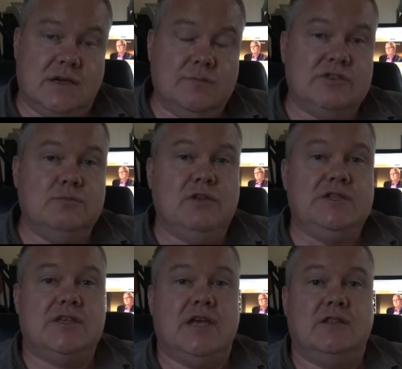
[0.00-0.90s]
I'm simply
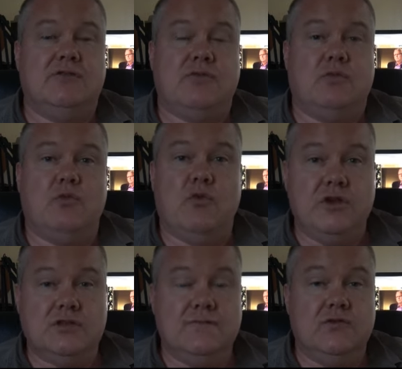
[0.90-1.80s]
saying that from a
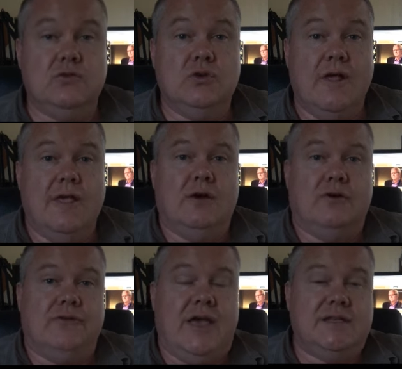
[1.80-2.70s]
point of view
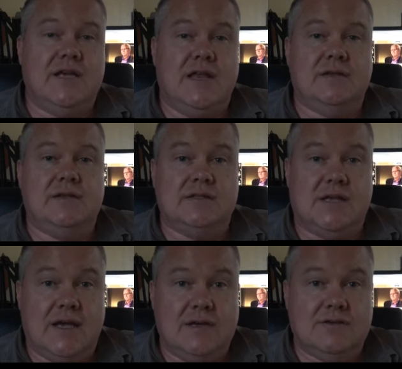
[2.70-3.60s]
of antenna
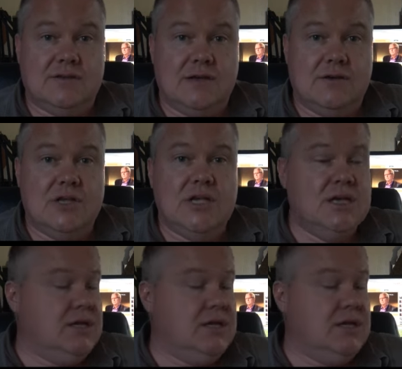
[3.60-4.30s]
design theory,